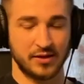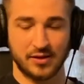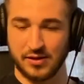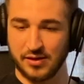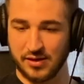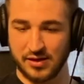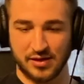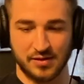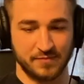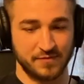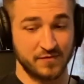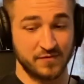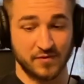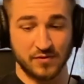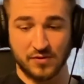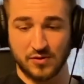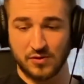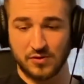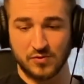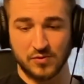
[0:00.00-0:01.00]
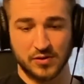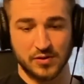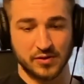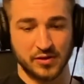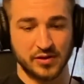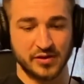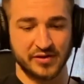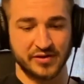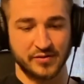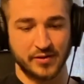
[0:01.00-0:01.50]
Get up before the whole world,
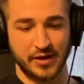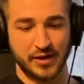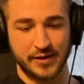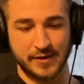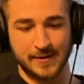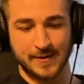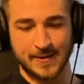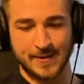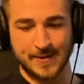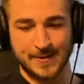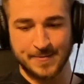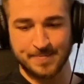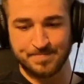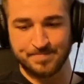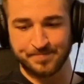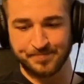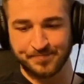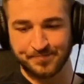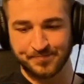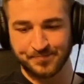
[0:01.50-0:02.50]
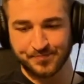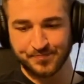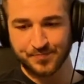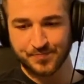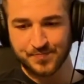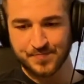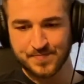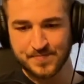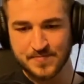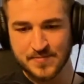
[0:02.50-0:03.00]
right?
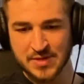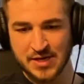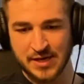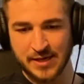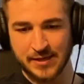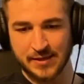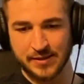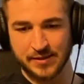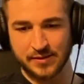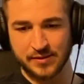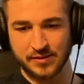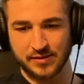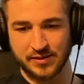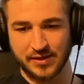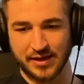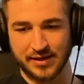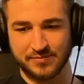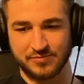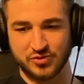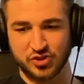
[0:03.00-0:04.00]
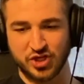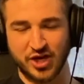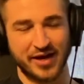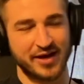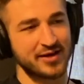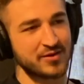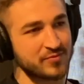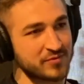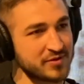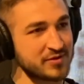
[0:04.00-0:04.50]
And check
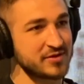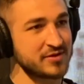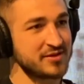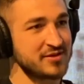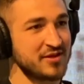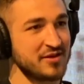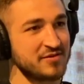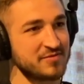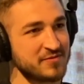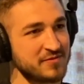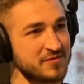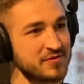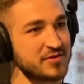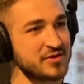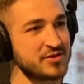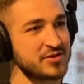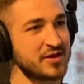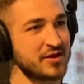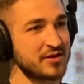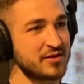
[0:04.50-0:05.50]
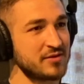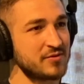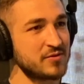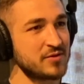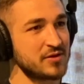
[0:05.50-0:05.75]
in with yourself before you check on the world.